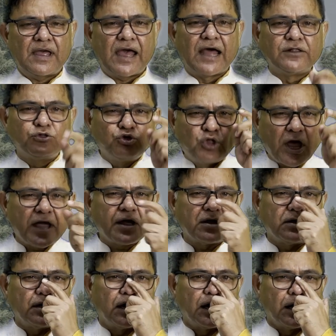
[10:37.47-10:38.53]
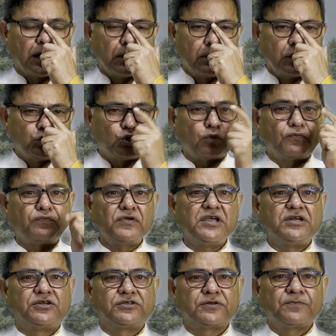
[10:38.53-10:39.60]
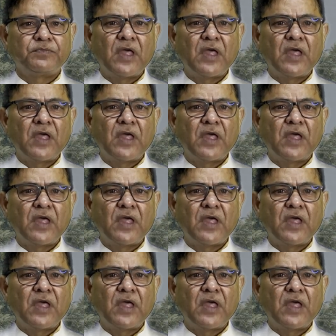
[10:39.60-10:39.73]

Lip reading: and think through feet.